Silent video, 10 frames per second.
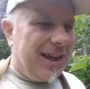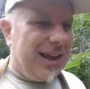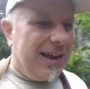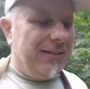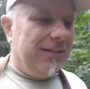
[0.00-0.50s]

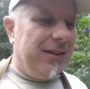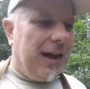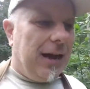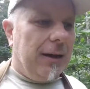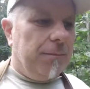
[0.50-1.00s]
and
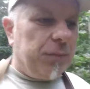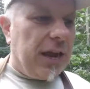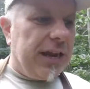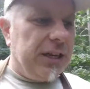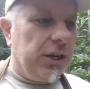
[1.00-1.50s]
yeah,
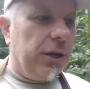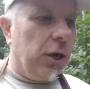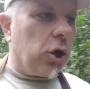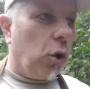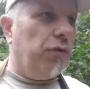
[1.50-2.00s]
and
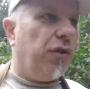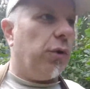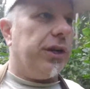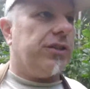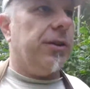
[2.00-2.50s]
go
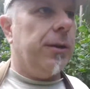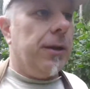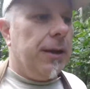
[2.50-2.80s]
for it.